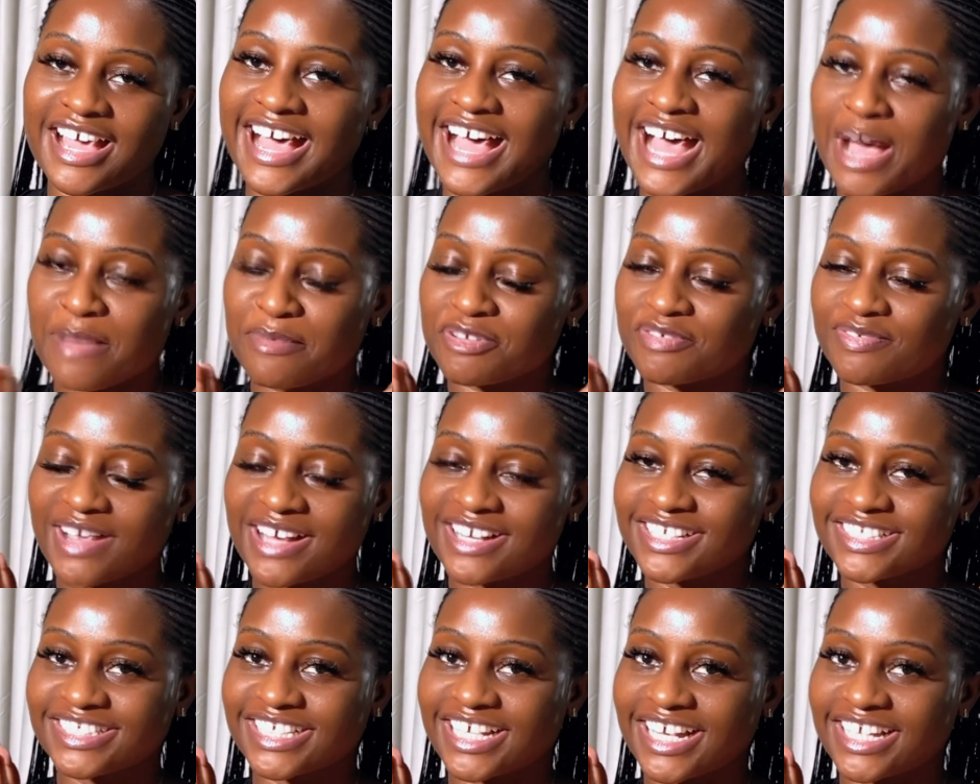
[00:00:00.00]
Happy
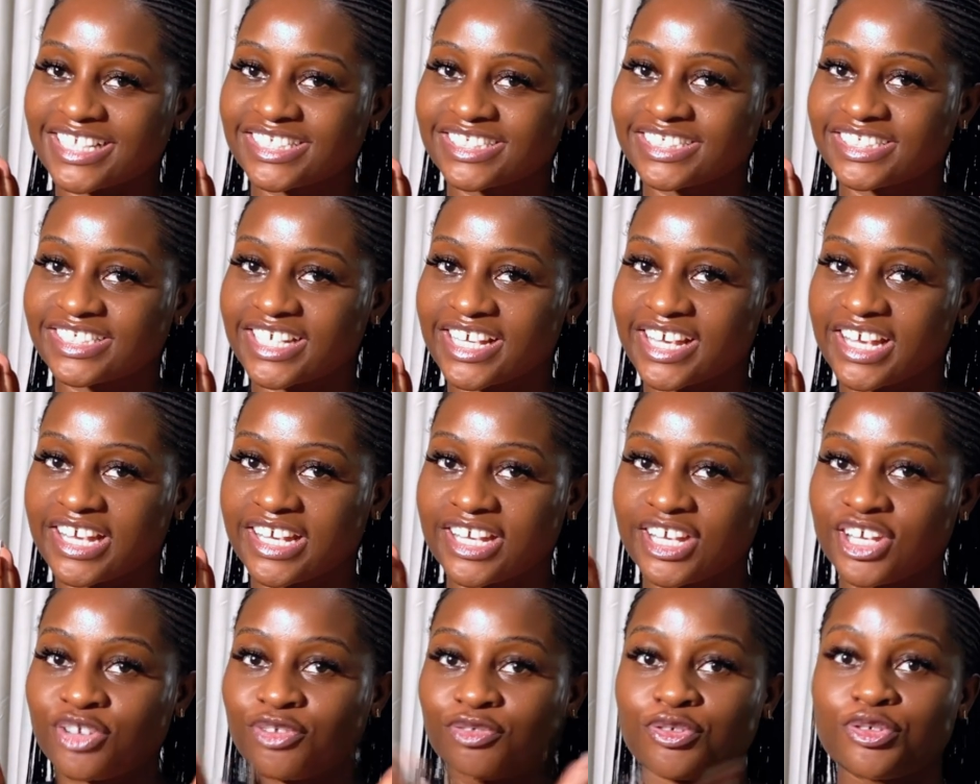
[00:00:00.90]
Valentine's Day.
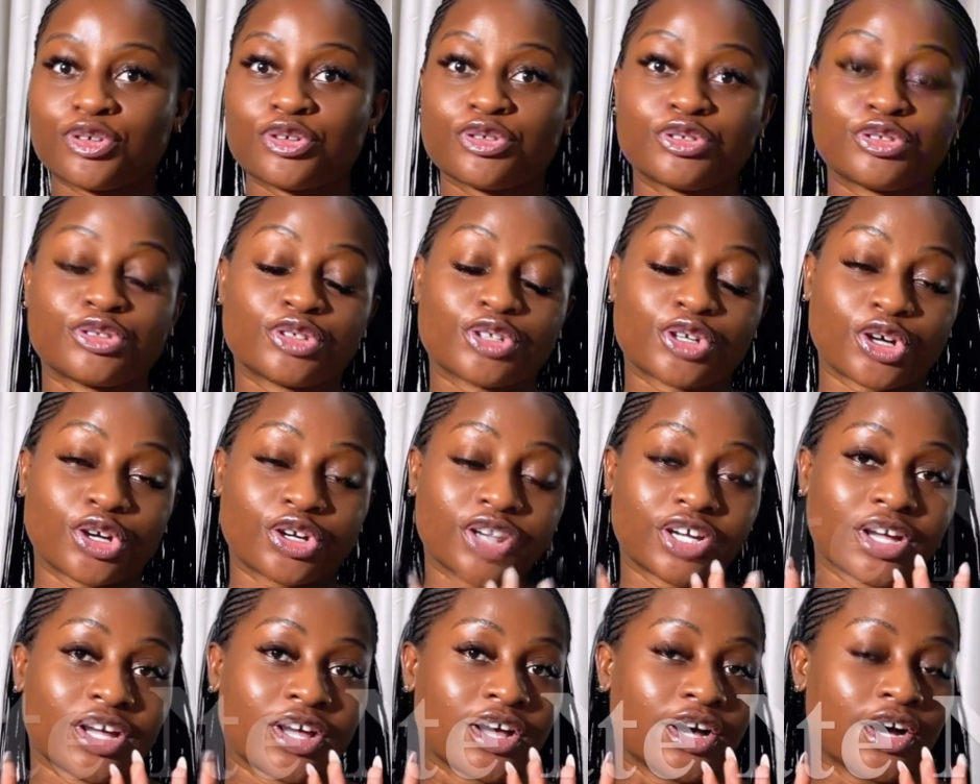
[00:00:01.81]
If you do not
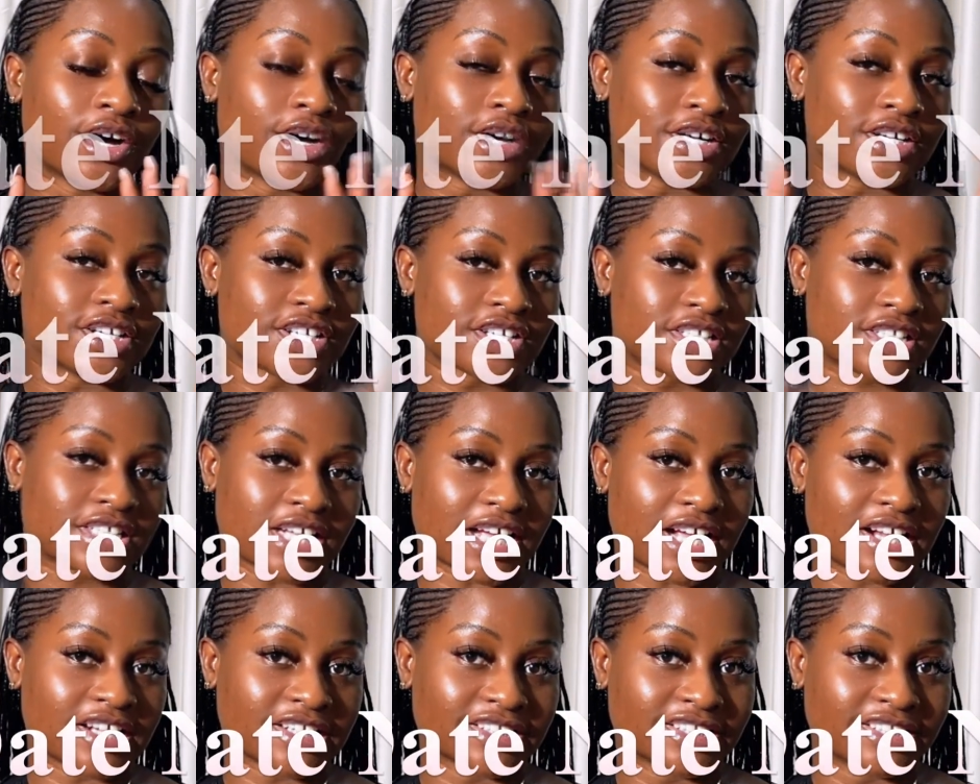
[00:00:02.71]

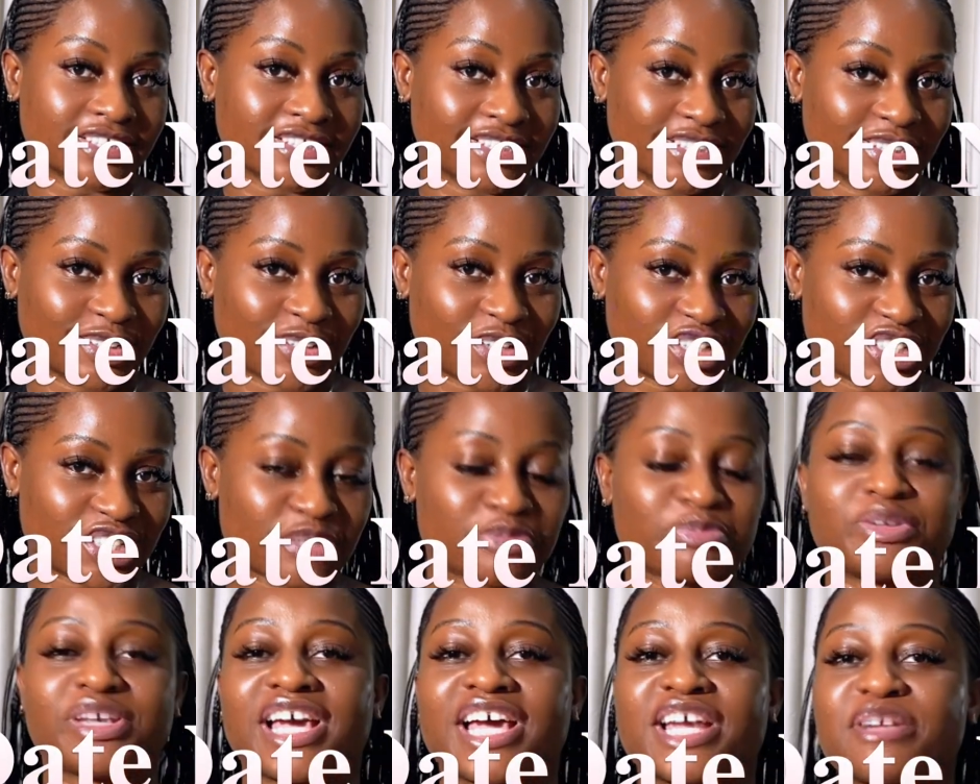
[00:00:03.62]
understand the logic
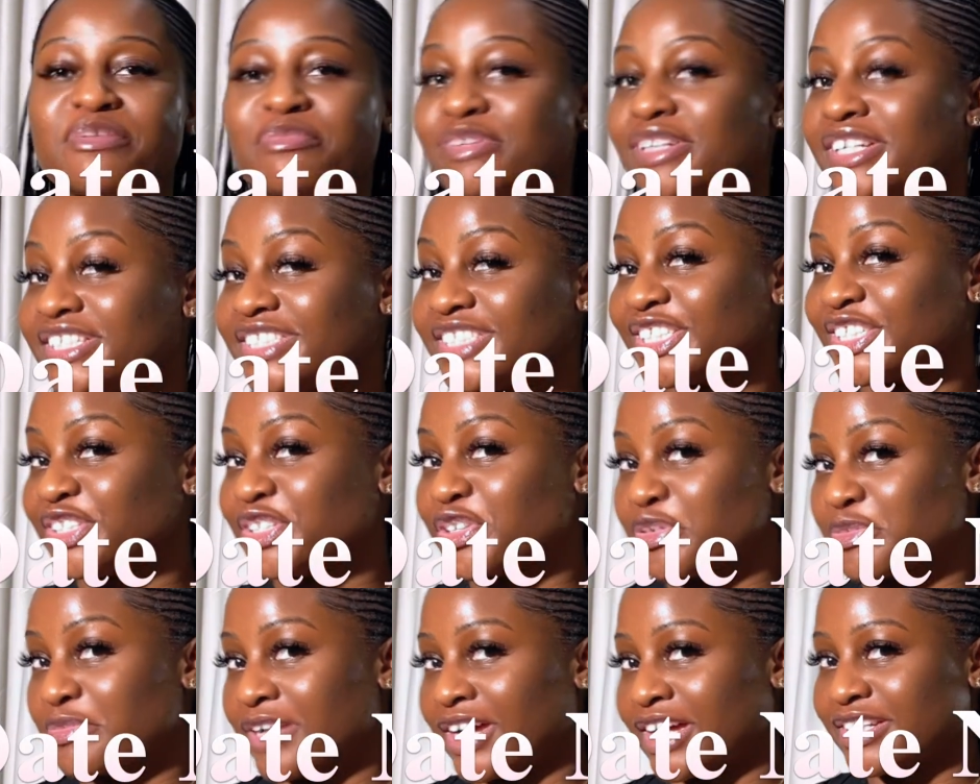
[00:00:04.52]
behind pleasing
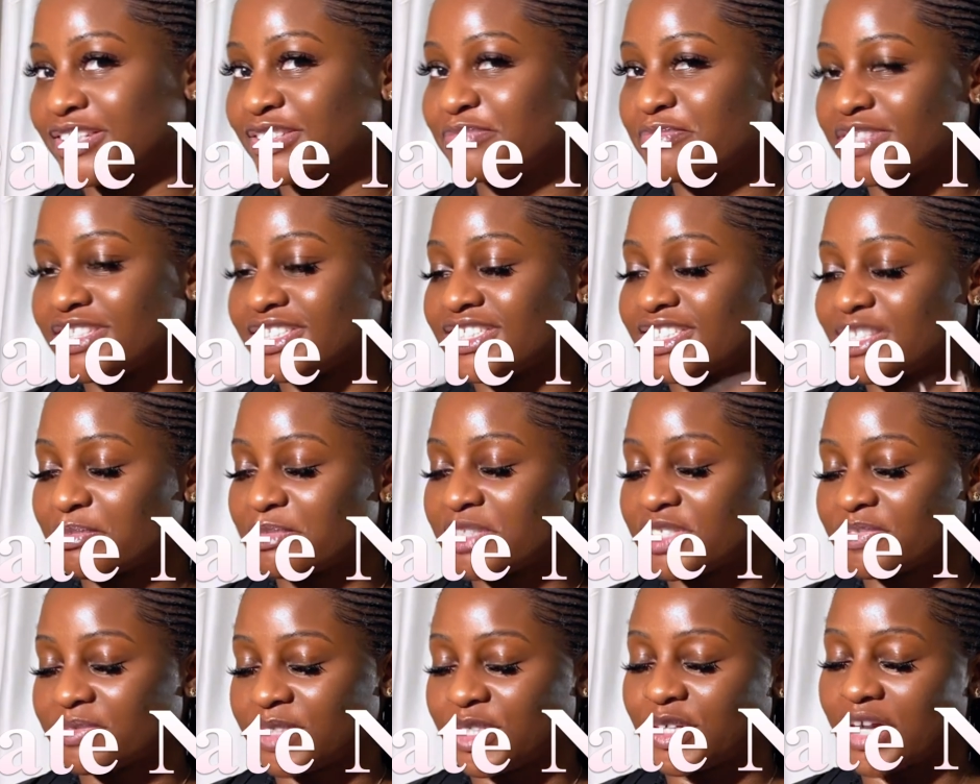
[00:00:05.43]
your man, please skip
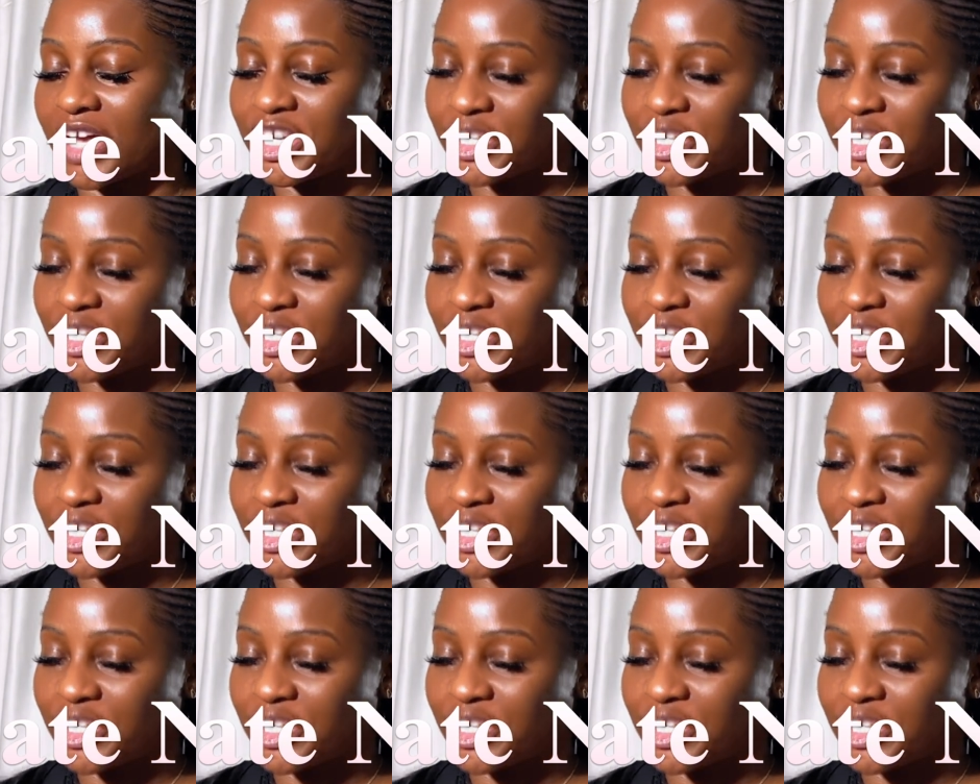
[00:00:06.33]
this video.